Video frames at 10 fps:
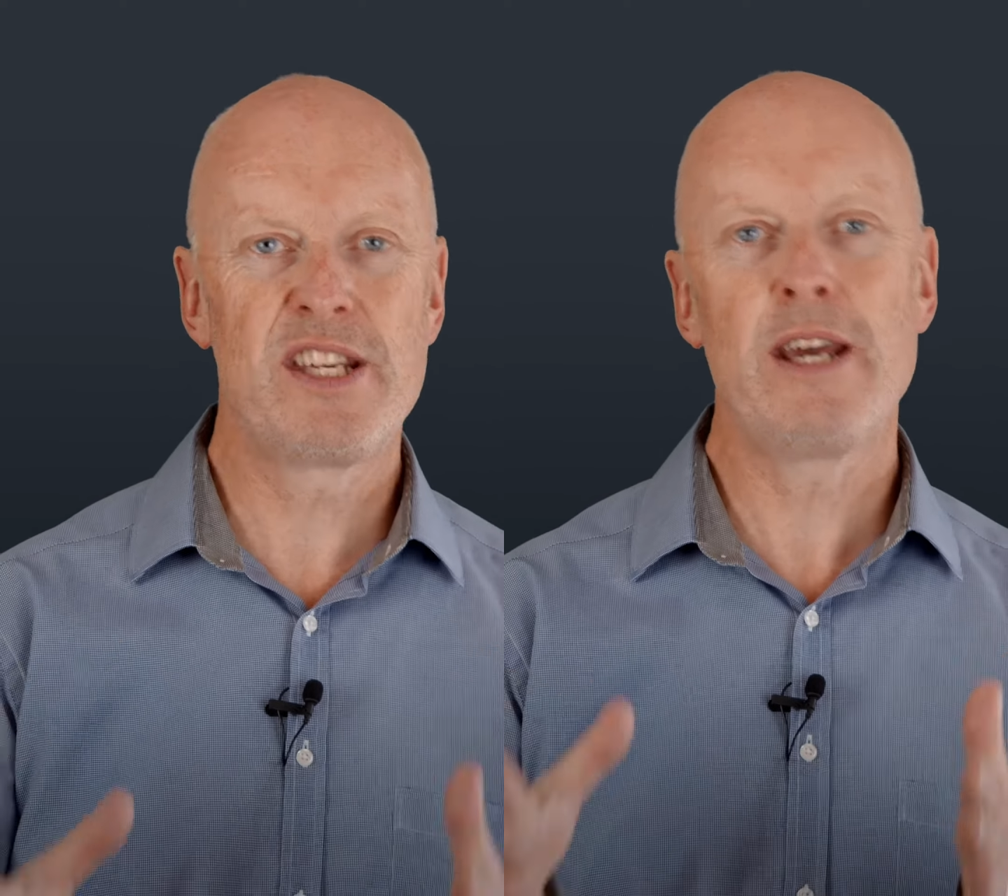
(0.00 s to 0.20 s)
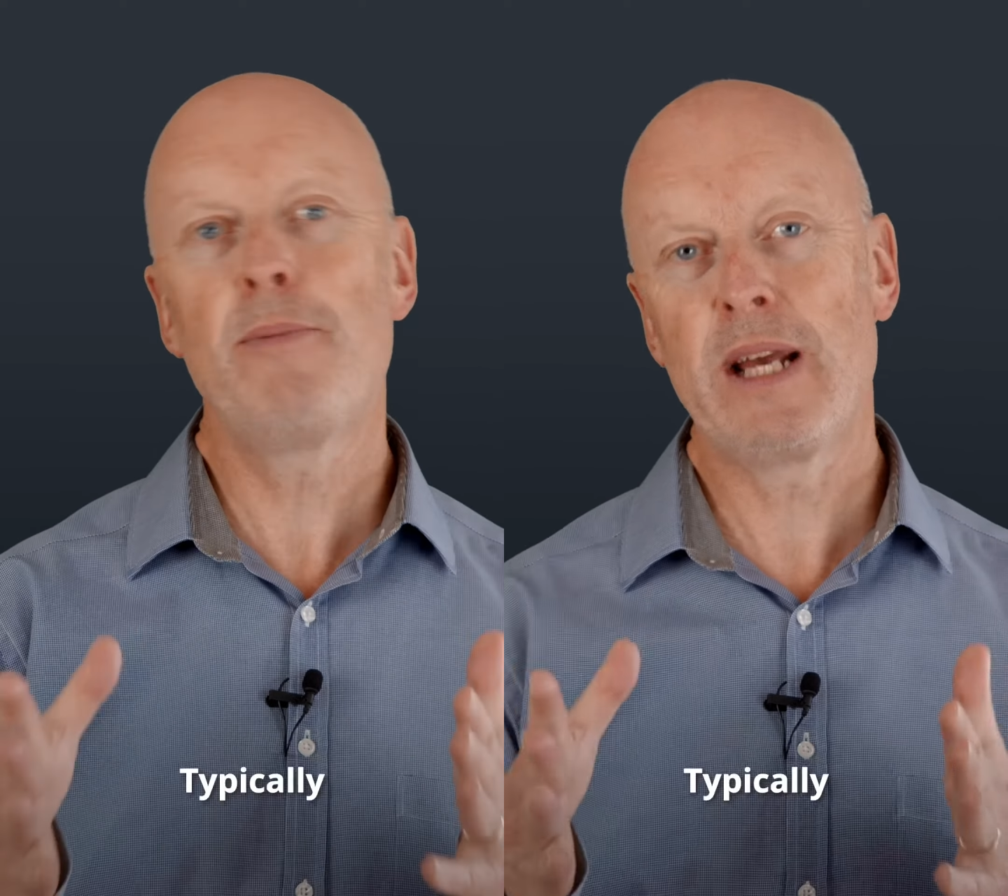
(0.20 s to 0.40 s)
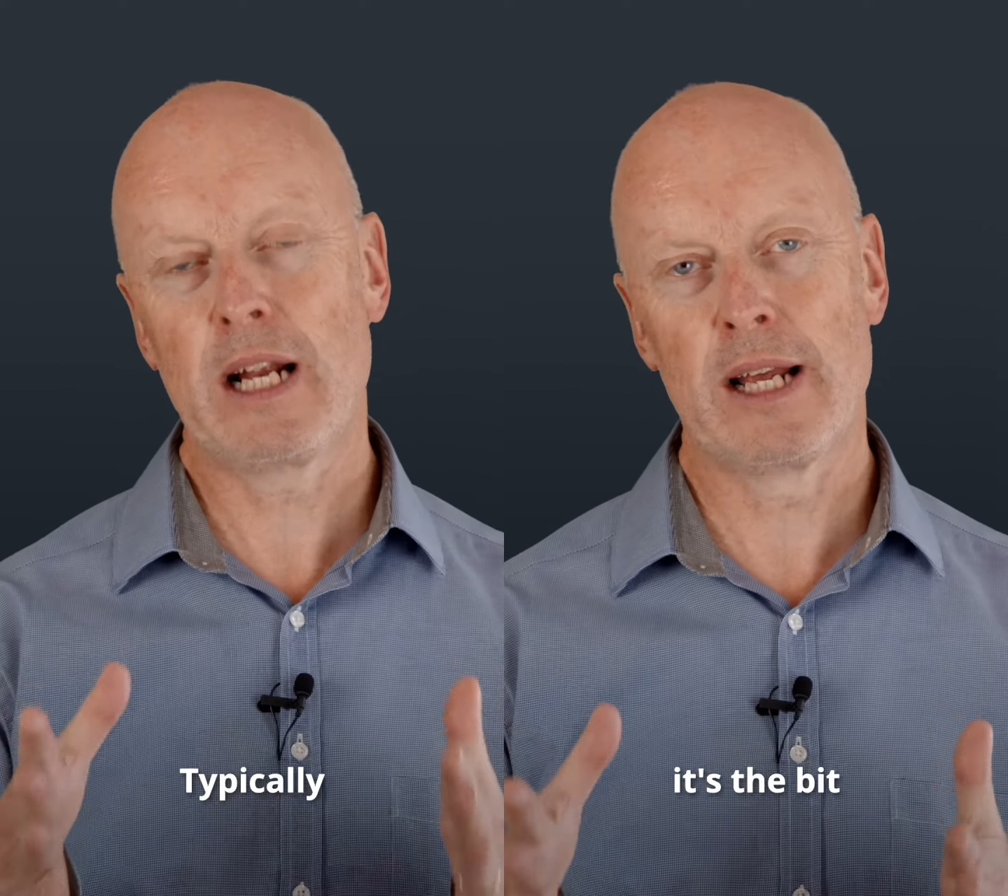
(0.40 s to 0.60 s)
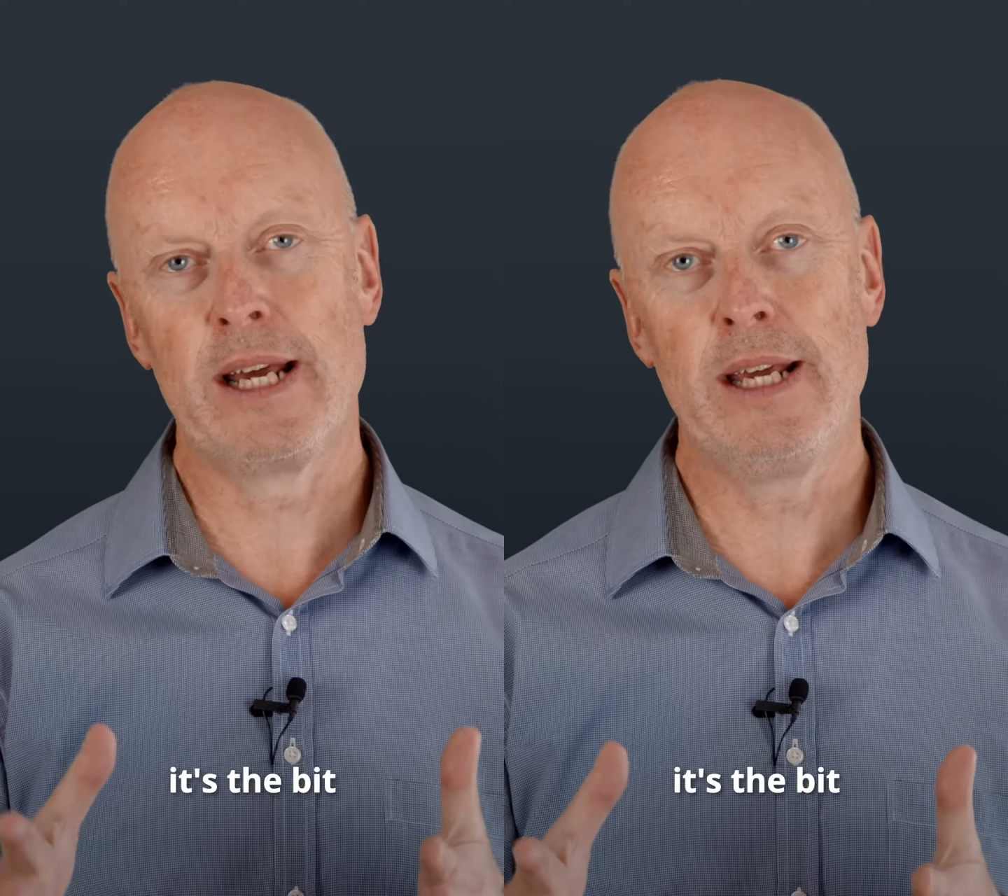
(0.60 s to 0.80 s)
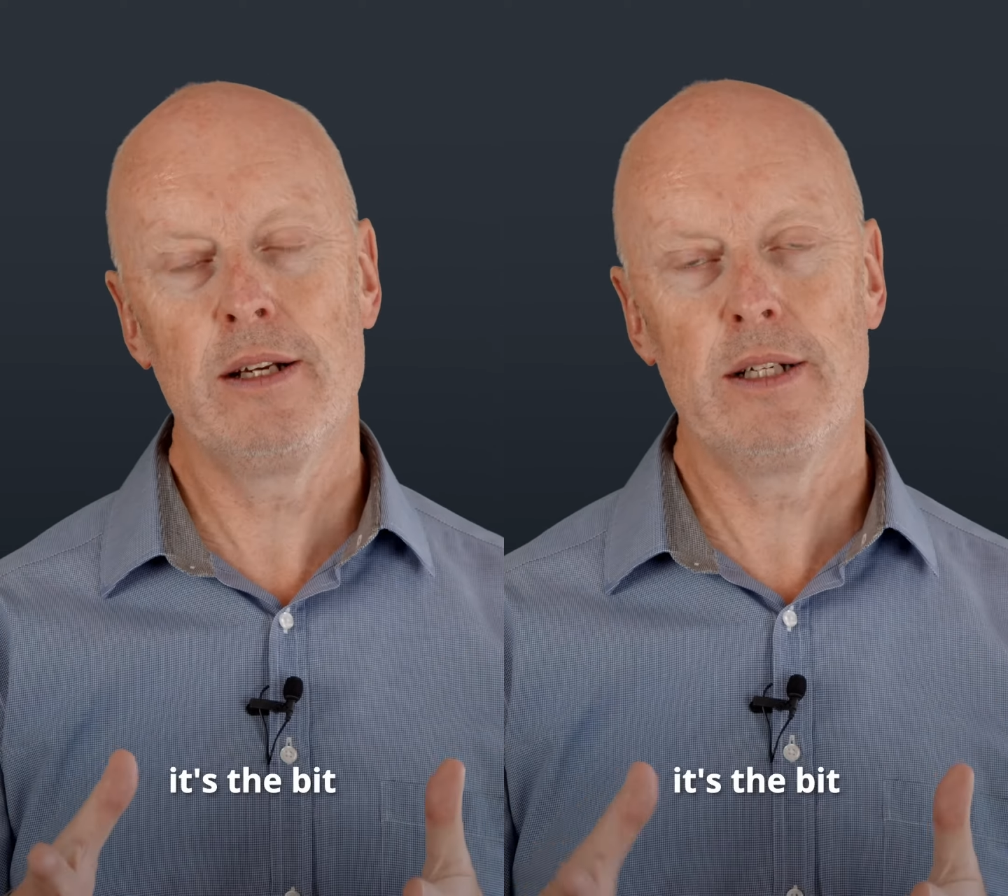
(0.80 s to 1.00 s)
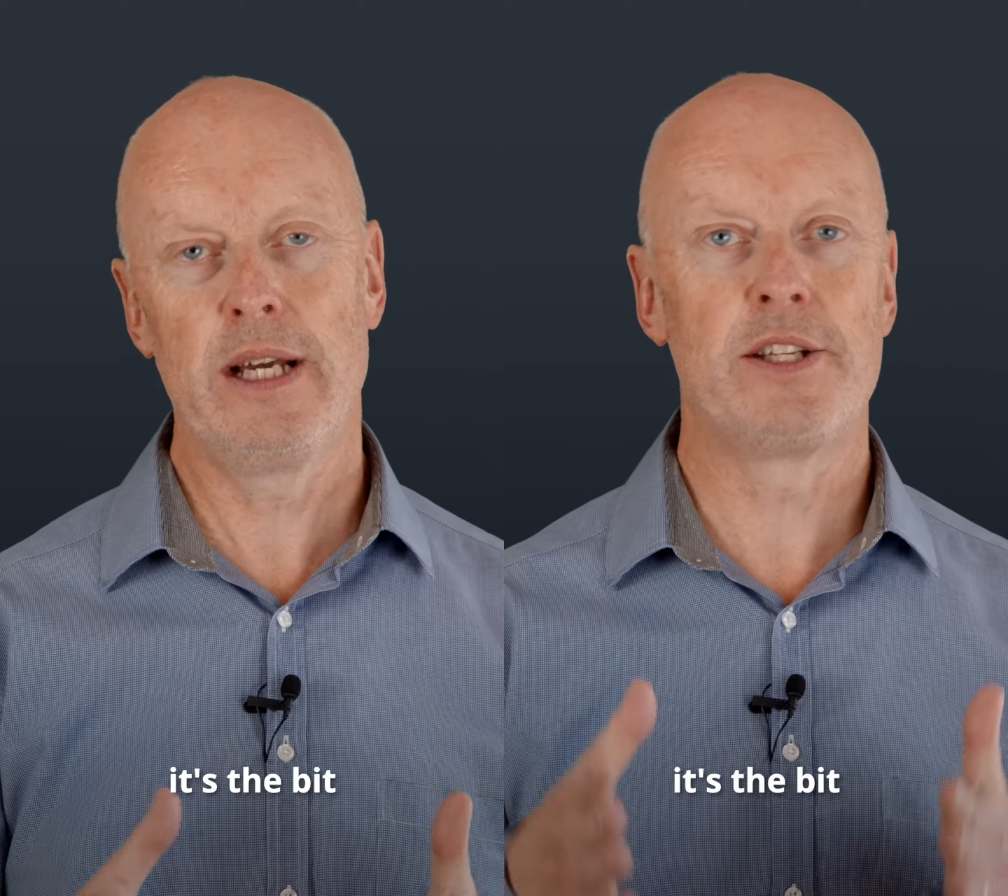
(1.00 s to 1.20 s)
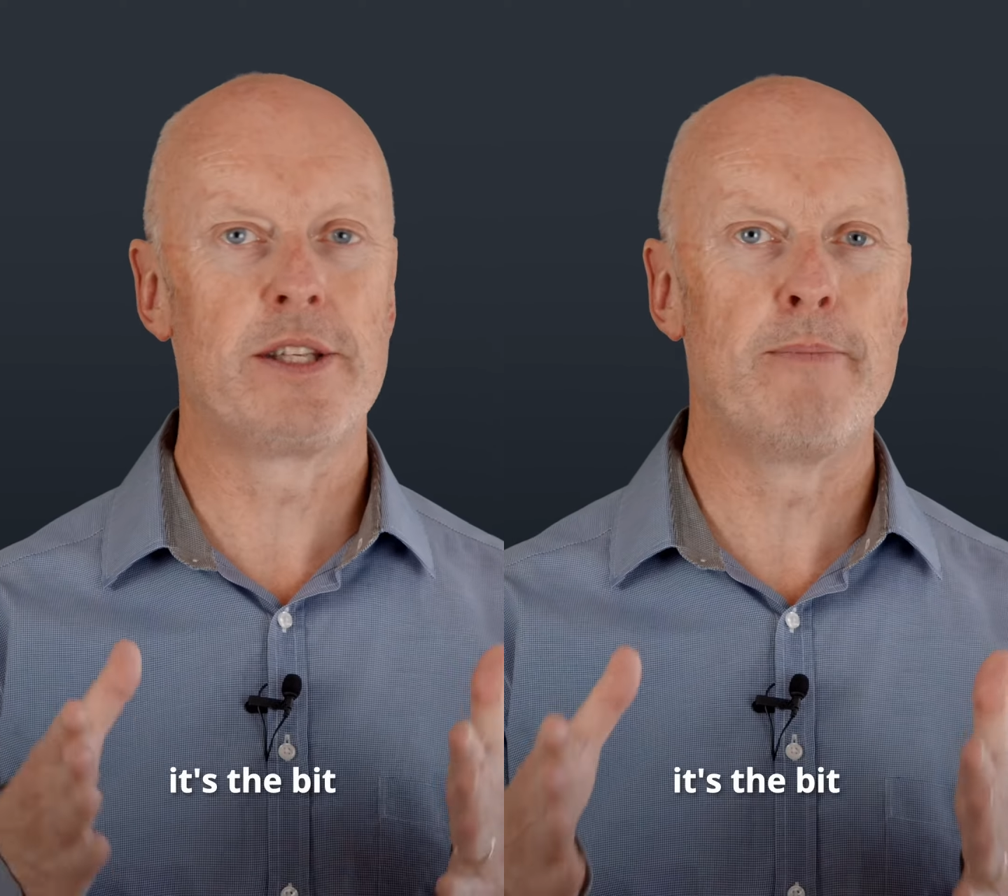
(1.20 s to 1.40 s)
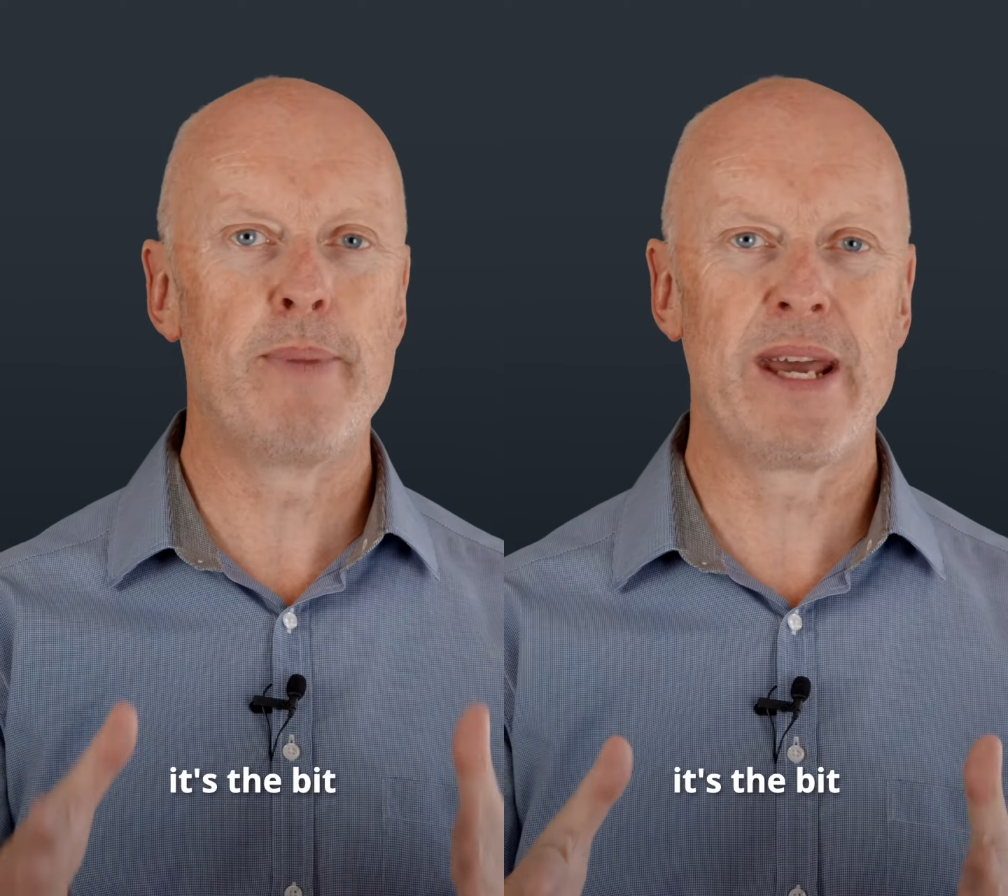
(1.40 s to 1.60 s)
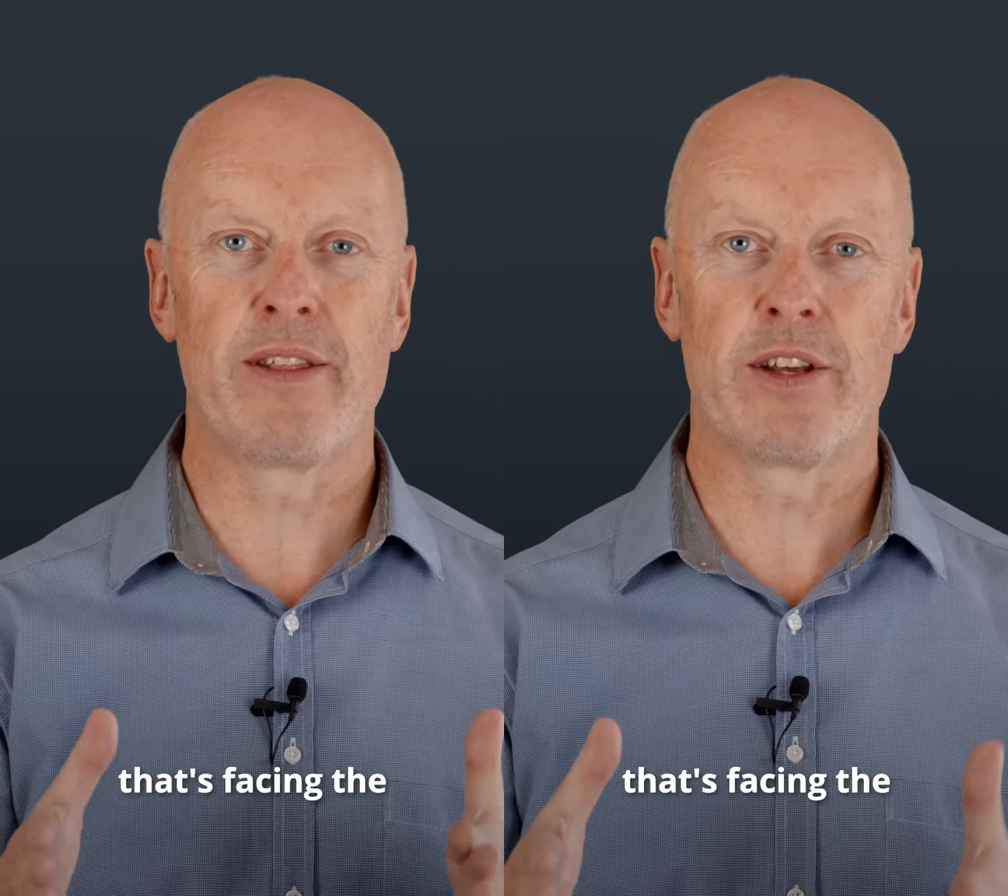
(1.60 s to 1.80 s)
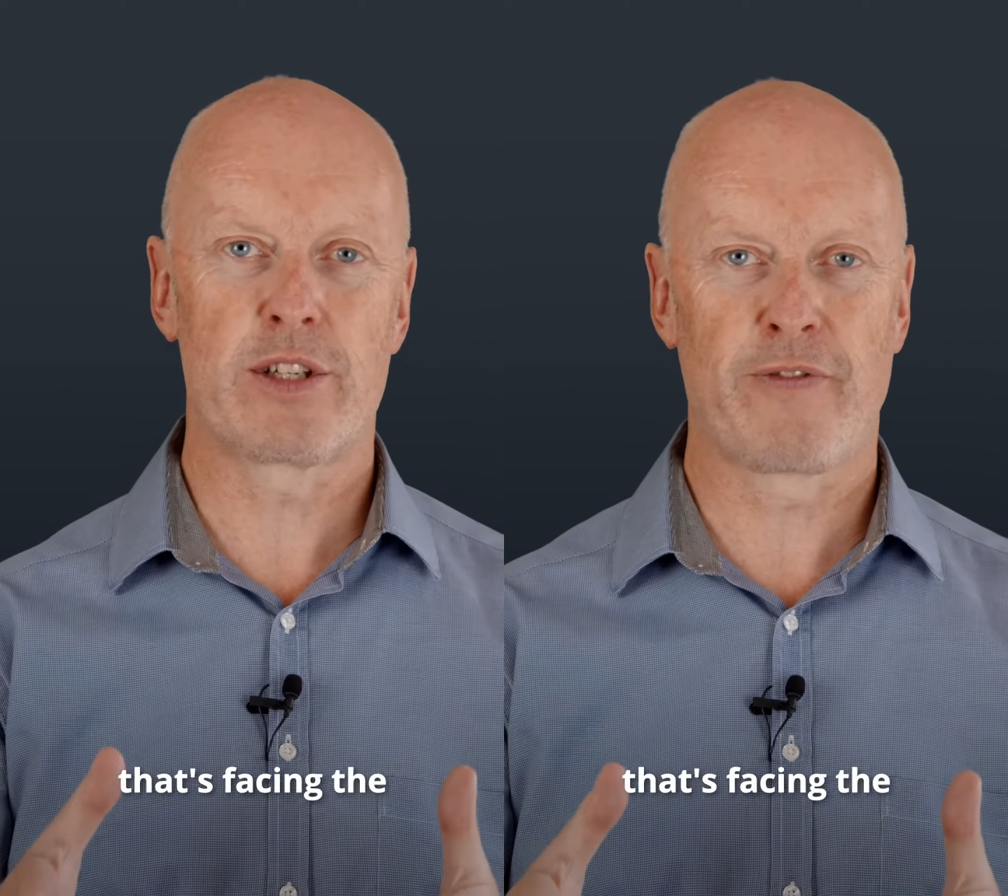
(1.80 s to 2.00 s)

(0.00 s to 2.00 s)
Typically, it's the bit that's